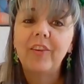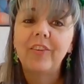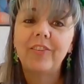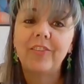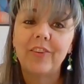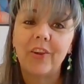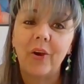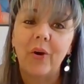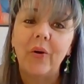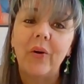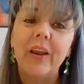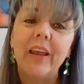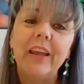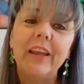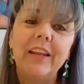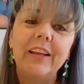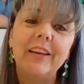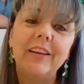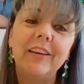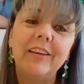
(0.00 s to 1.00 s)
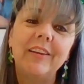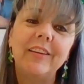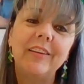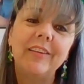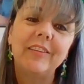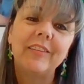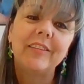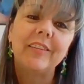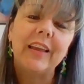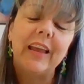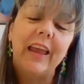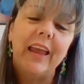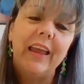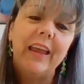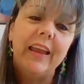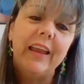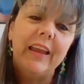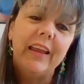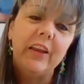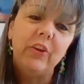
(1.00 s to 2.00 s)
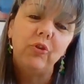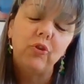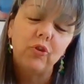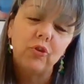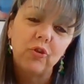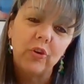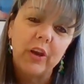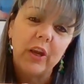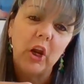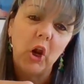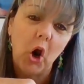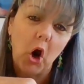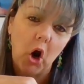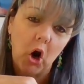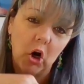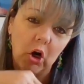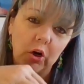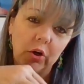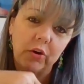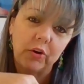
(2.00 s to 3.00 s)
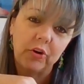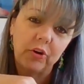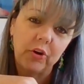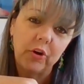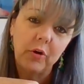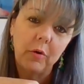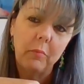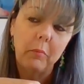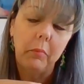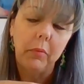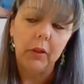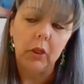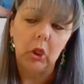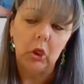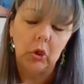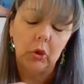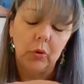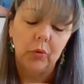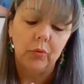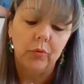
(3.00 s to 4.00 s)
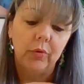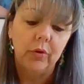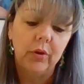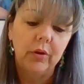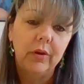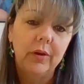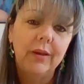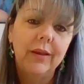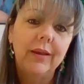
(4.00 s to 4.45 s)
So it is a string art balloon